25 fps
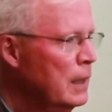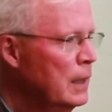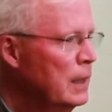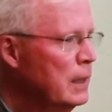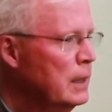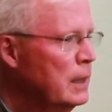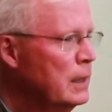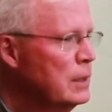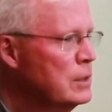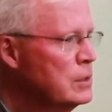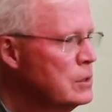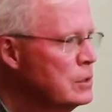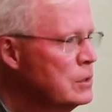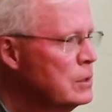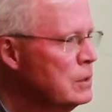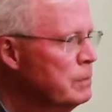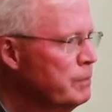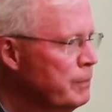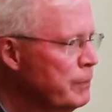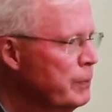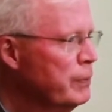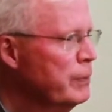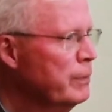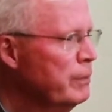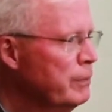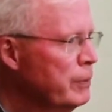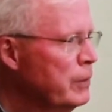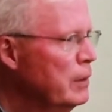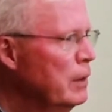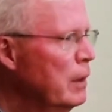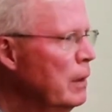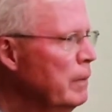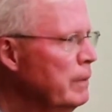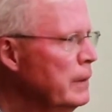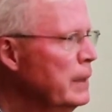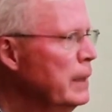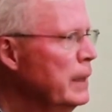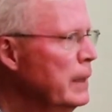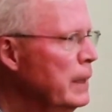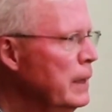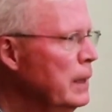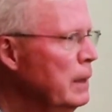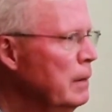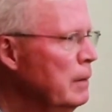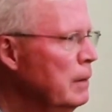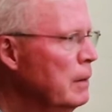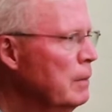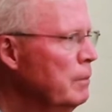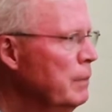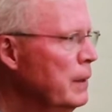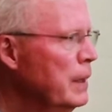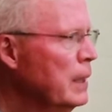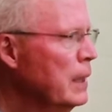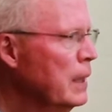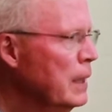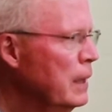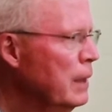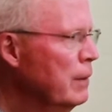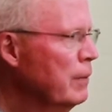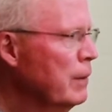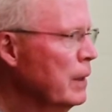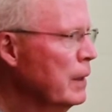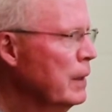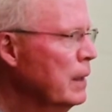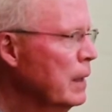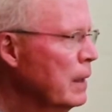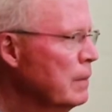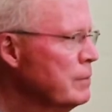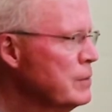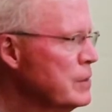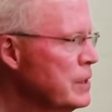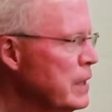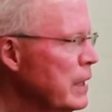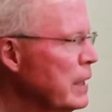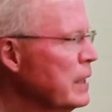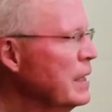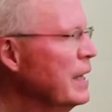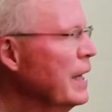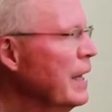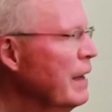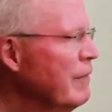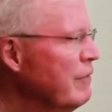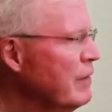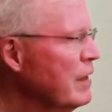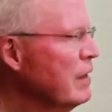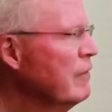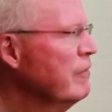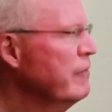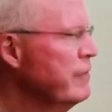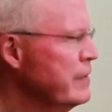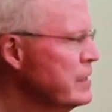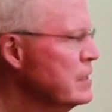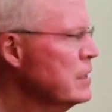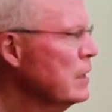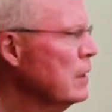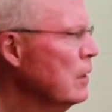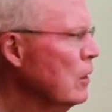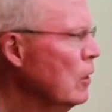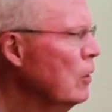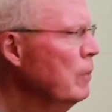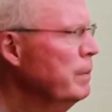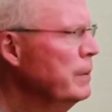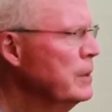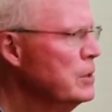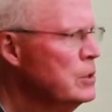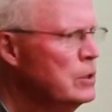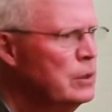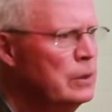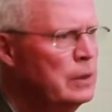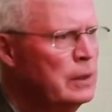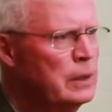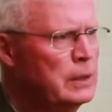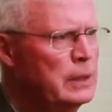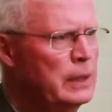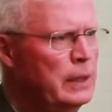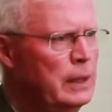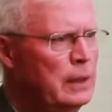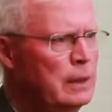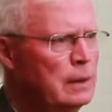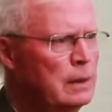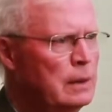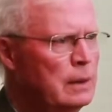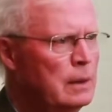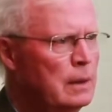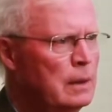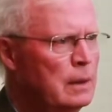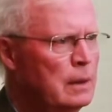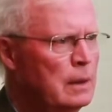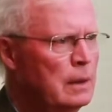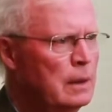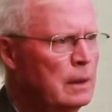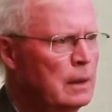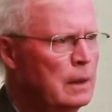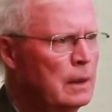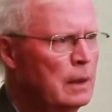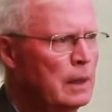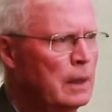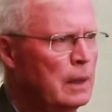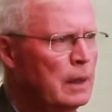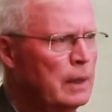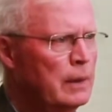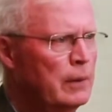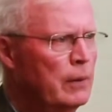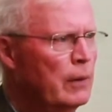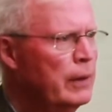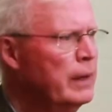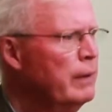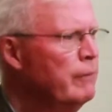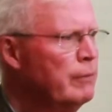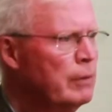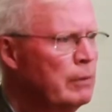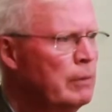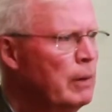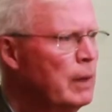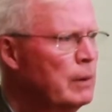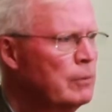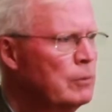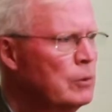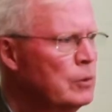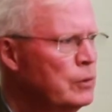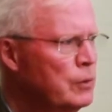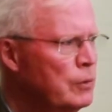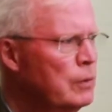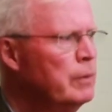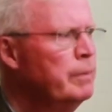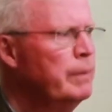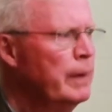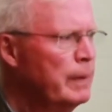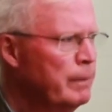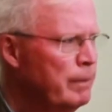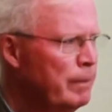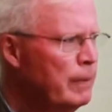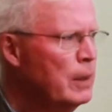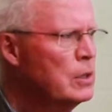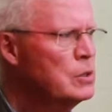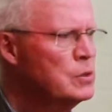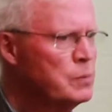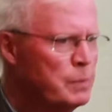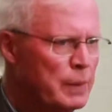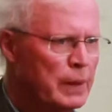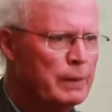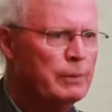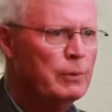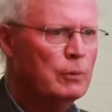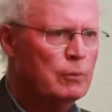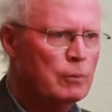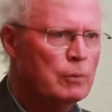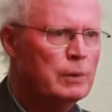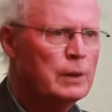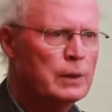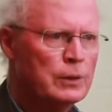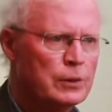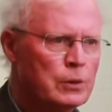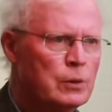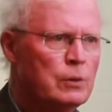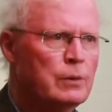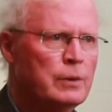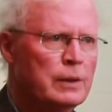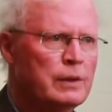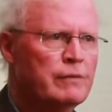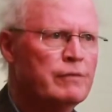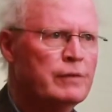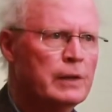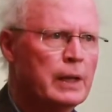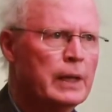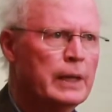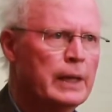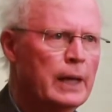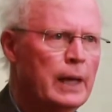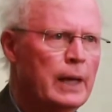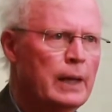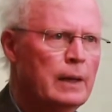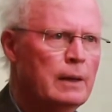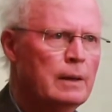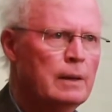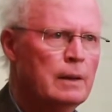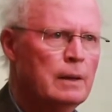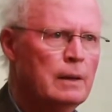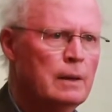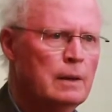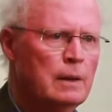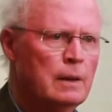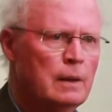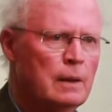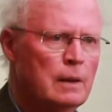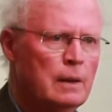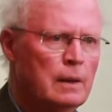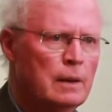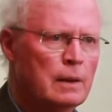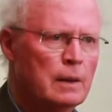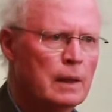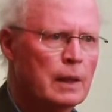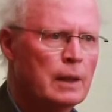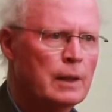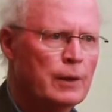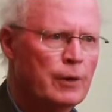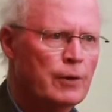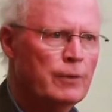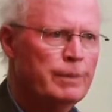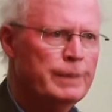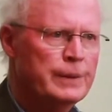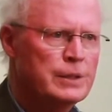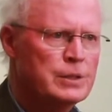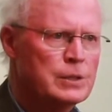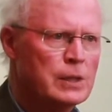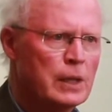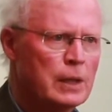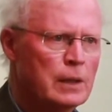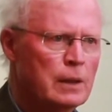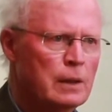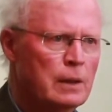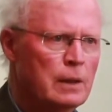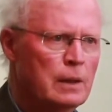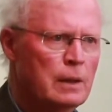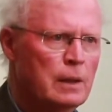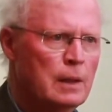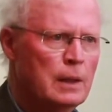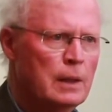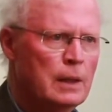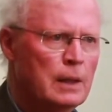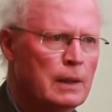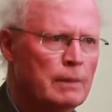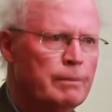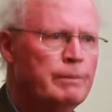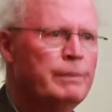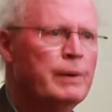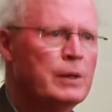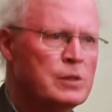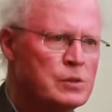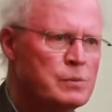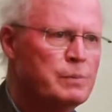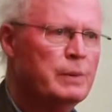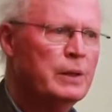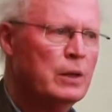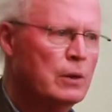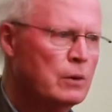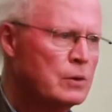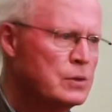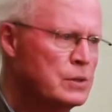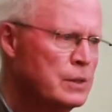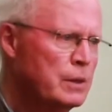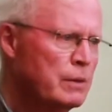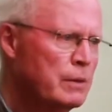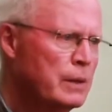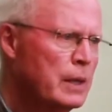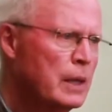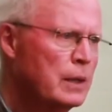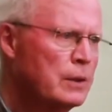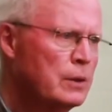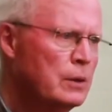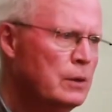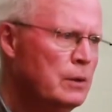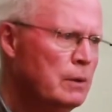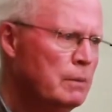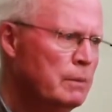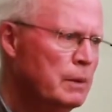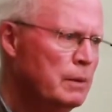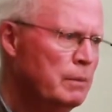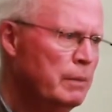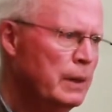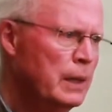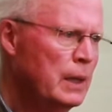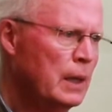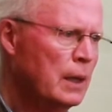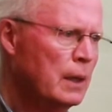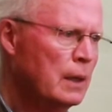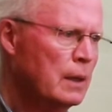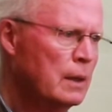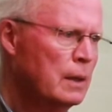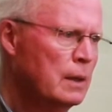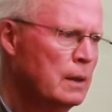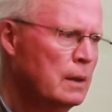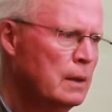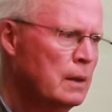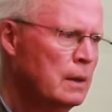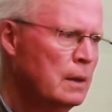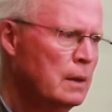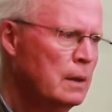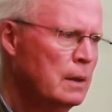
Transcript: It's predominantly, being a hero comes down to having a physical opportunity. Not everyone will do it, but most people will do it if they can. They'll help each other, just because they're another human being.